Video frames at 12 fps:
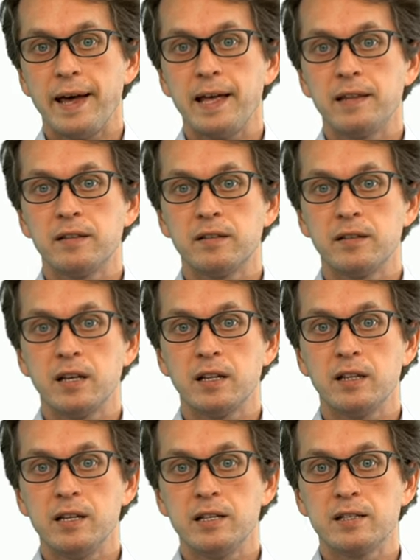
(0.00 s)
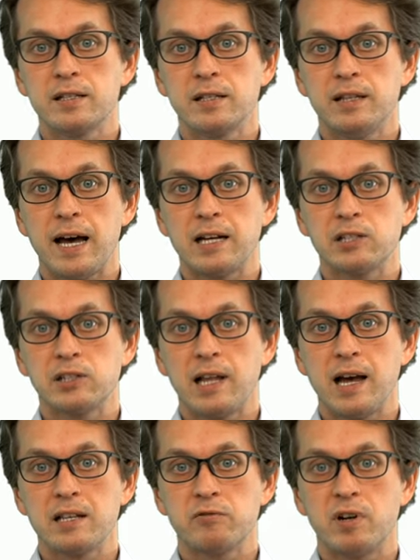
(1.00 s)
and these dashed
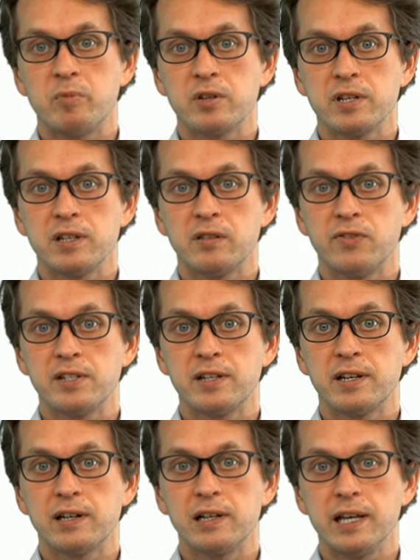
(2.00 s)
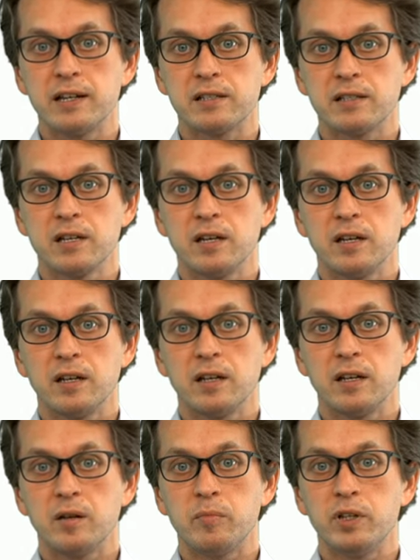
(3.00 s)
lines represent physical links
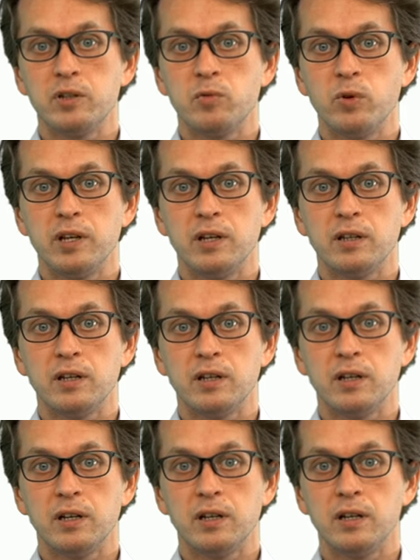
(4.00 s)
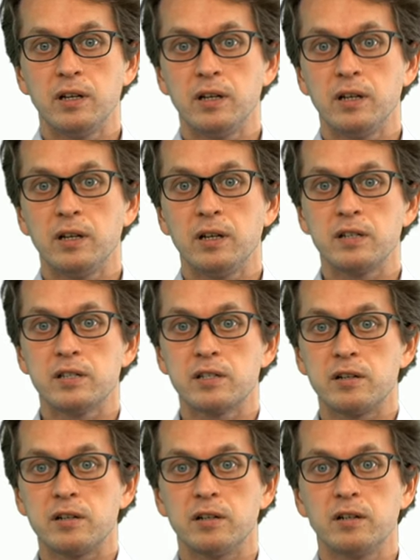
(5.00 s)
uh, between uh, uh,
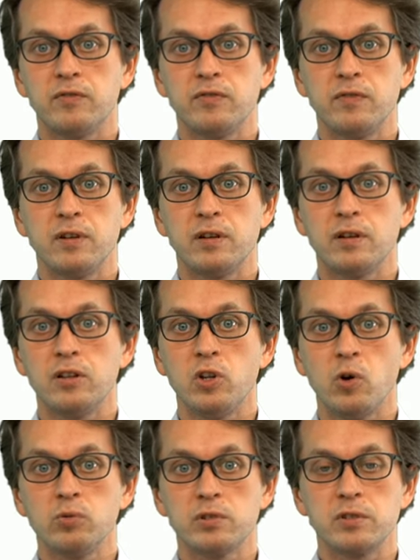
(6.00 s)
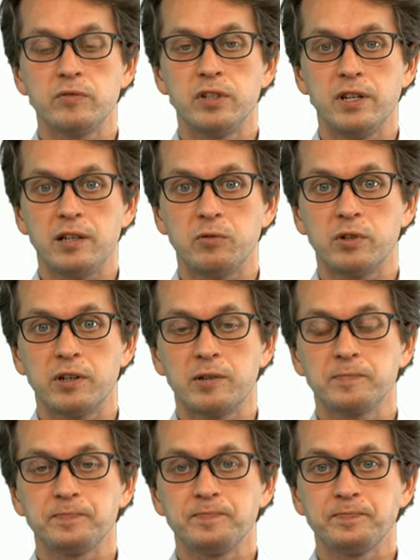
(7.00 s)
certain uh, nodes of the network.